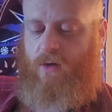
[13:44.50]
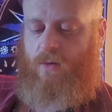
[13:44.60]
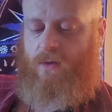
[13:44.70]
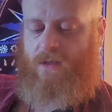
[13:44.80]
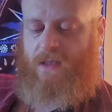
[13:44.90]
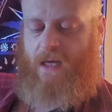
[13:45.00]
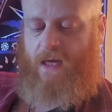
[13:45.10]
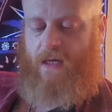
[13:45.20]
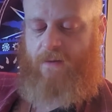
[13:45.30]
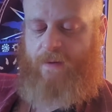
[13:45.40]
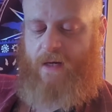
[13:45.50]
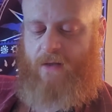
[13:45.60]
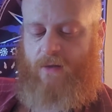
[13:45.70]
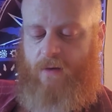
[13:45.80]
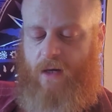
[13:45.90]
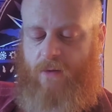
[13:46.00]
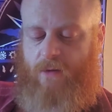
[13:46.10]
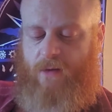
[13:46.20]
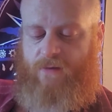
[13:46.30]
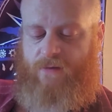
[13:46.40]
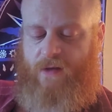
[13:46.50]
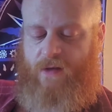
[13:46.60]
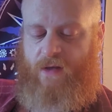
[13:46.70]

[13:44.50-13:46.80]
was lying upon the ground at the feet of the